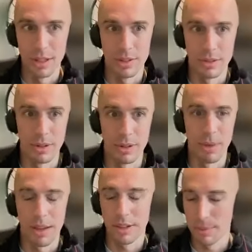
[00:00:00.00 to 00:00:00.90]
So,
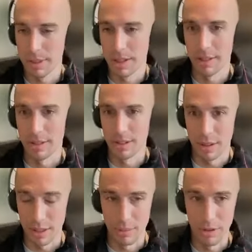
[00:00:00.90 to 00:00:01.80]
my expertise is in
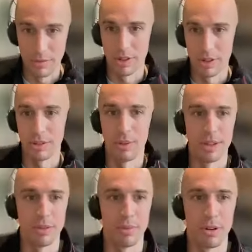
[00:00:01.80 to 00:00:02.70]
the computer vision
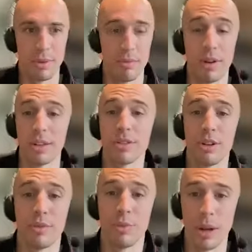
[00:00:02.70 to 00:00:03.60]
space where we write
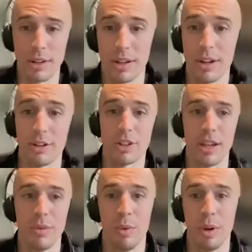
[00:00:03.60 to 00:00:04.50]
software to
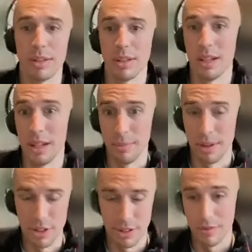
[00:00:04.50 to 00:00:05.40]
understand what's in an
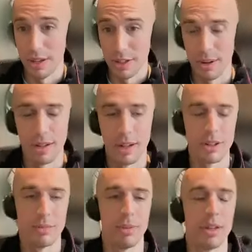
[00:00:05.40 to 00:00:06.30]
image, like face recognition